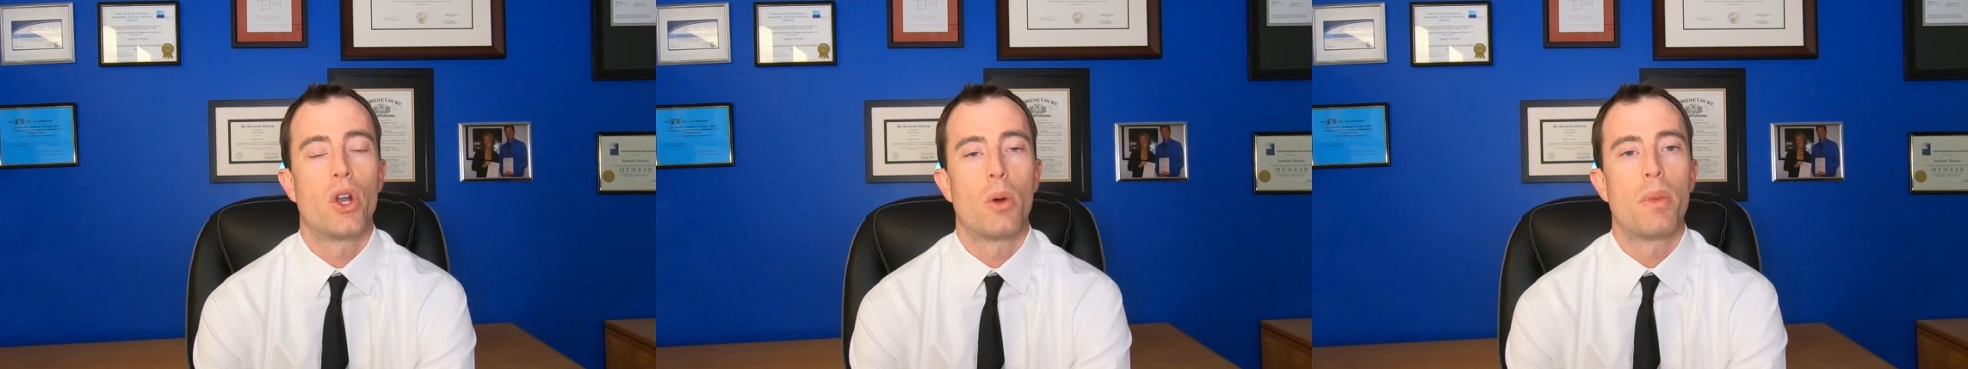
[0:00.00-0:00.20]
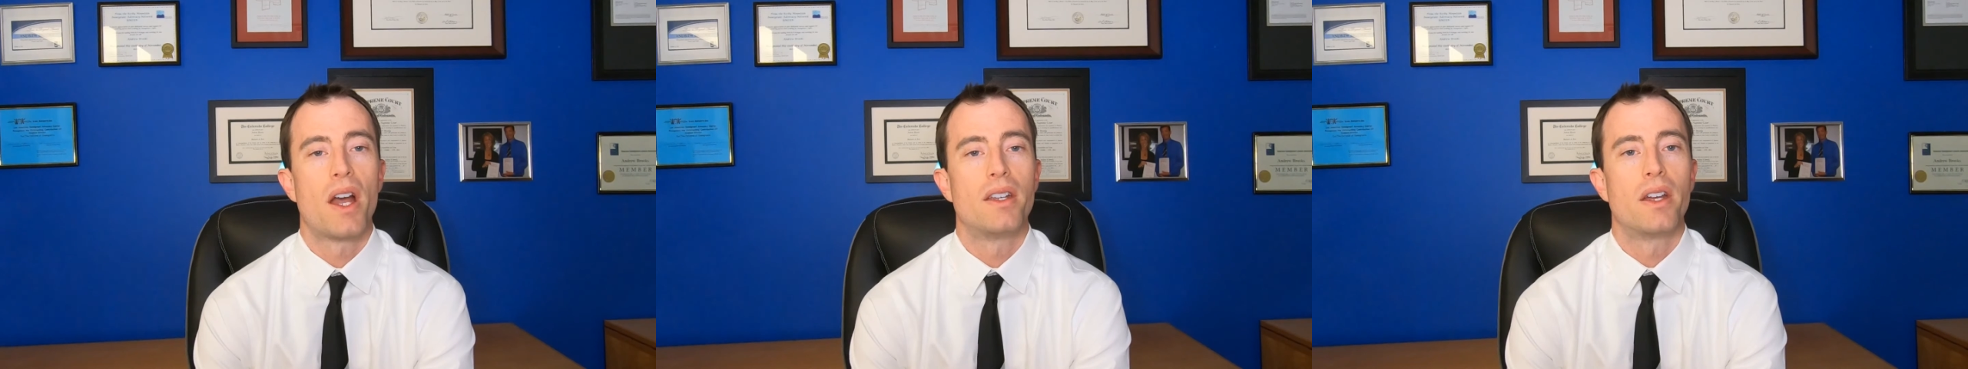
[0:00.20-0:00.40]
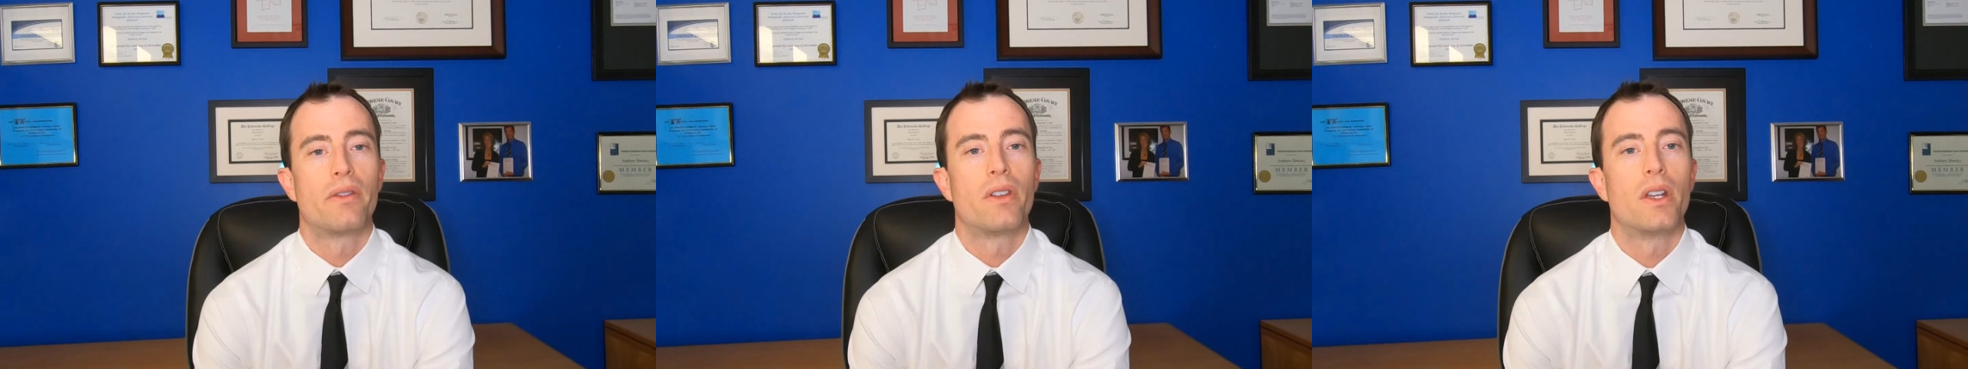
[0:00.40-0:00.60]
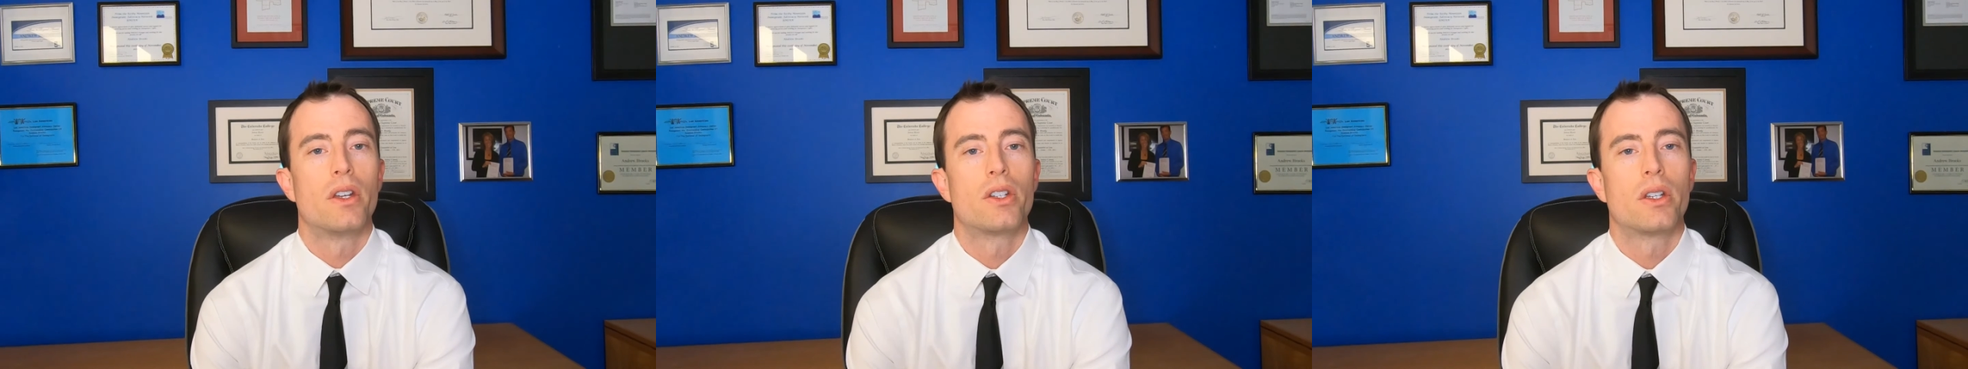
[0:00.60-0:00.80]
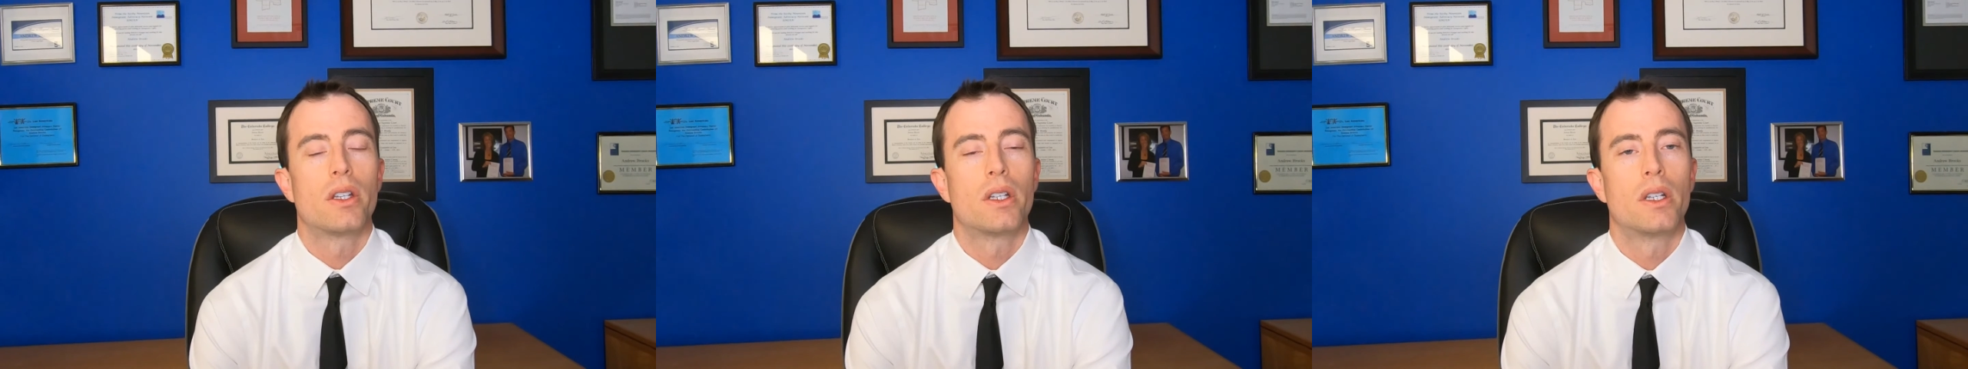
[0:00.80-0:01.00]
By
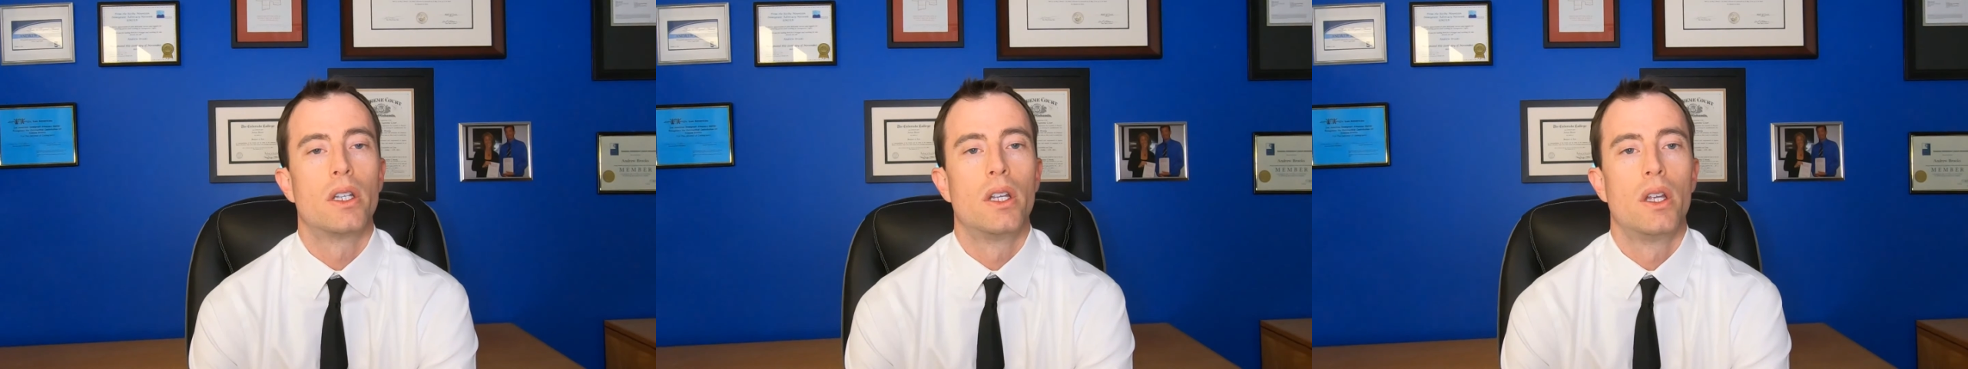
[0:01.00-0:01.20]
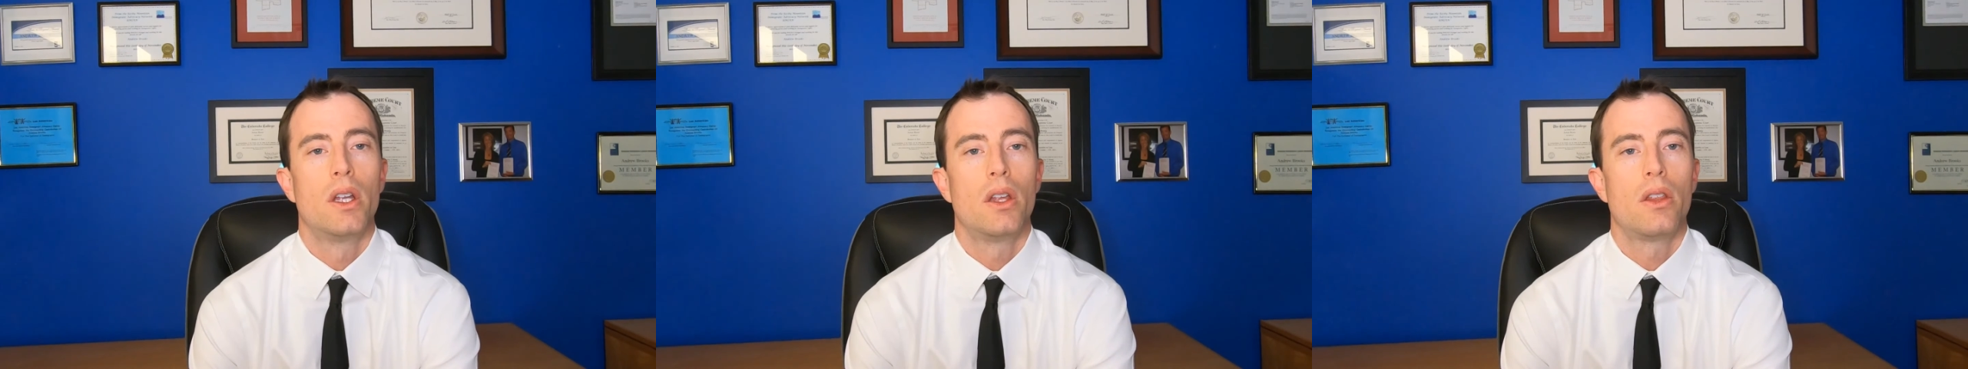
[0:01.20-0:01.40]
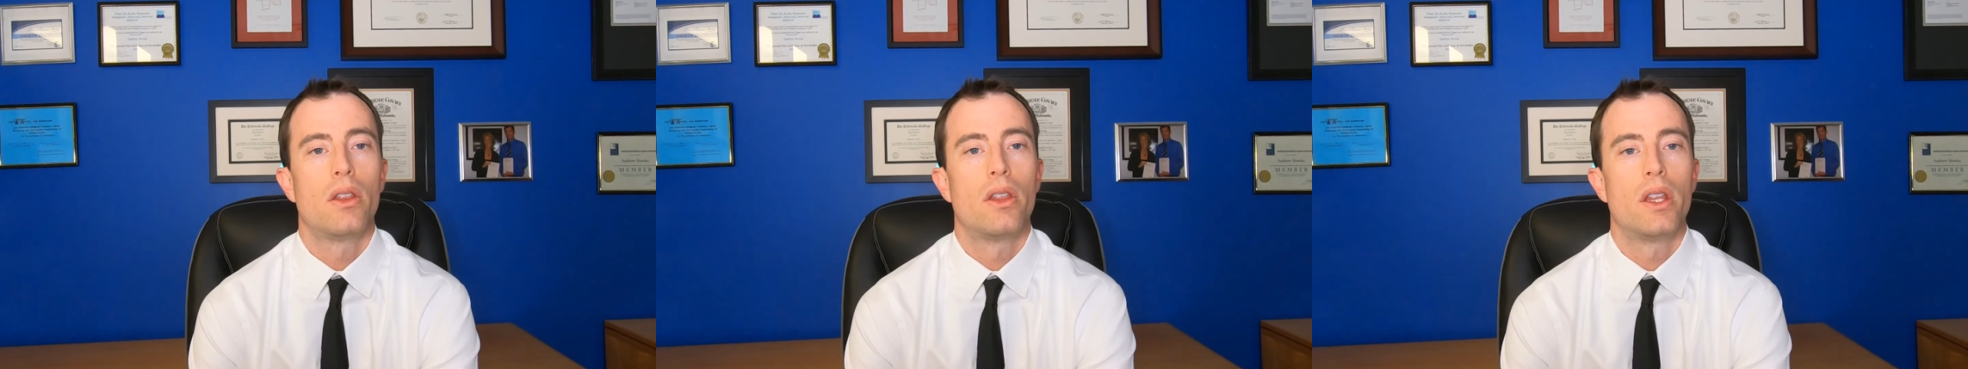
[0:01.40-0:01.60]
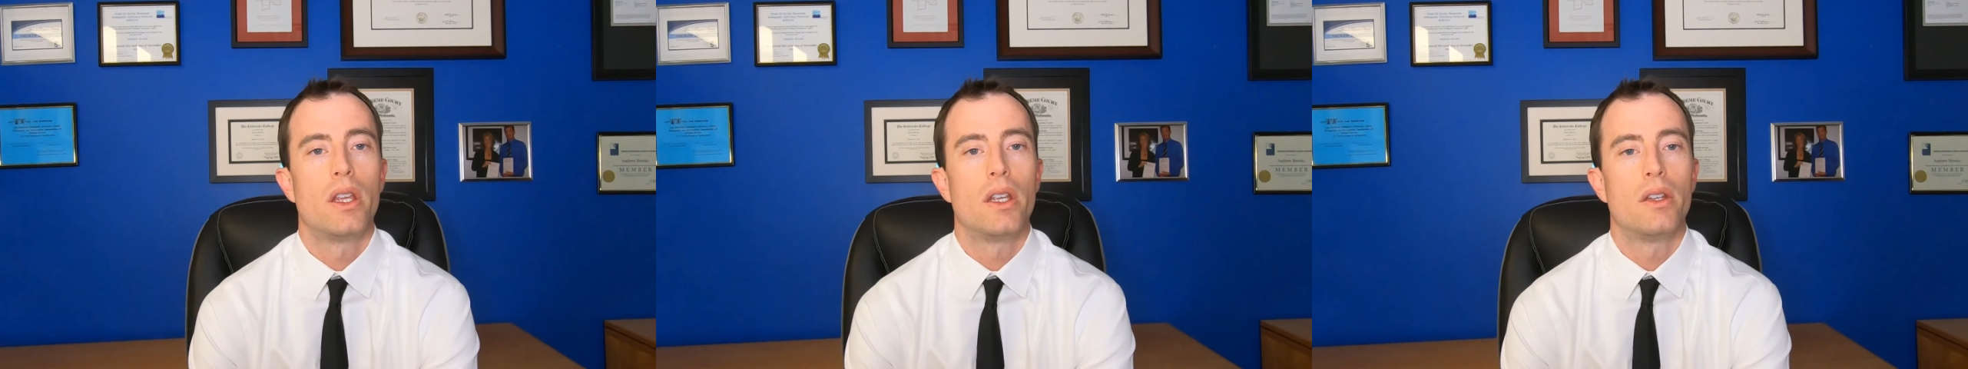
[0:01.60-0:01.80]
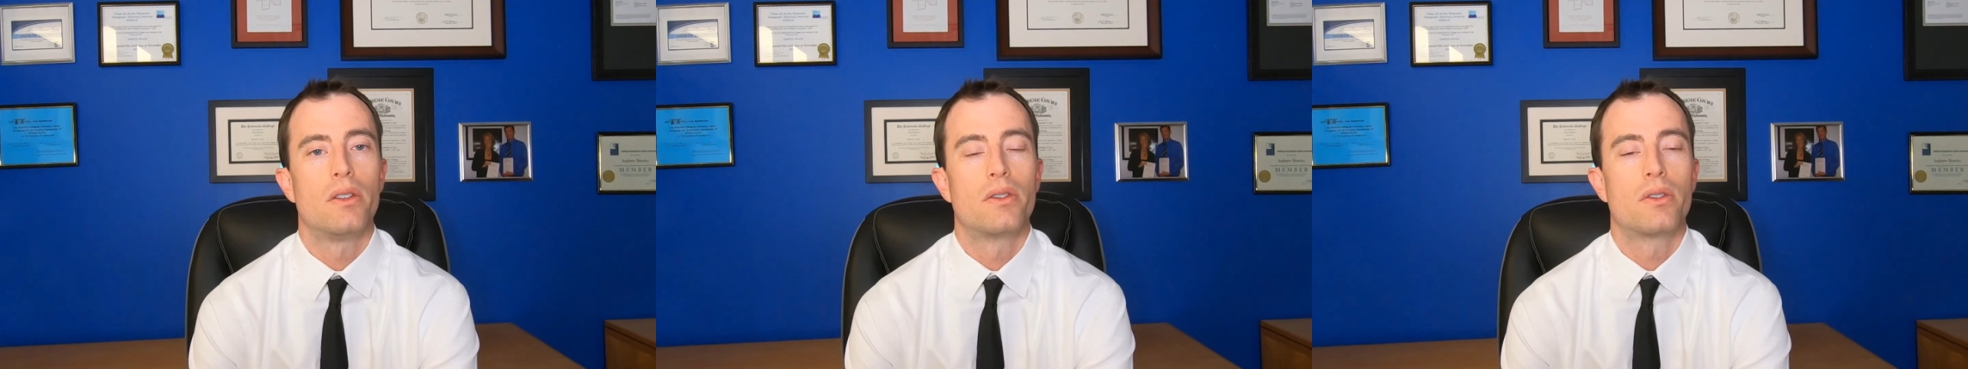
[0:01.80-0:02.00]
definition,
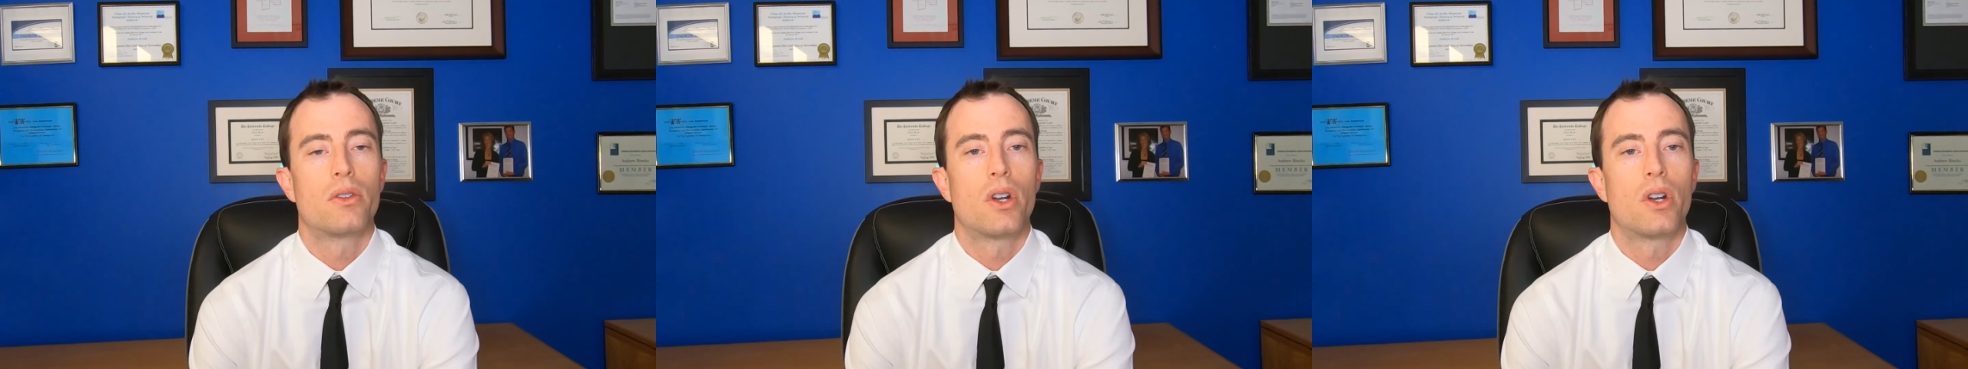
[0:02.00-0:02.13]
these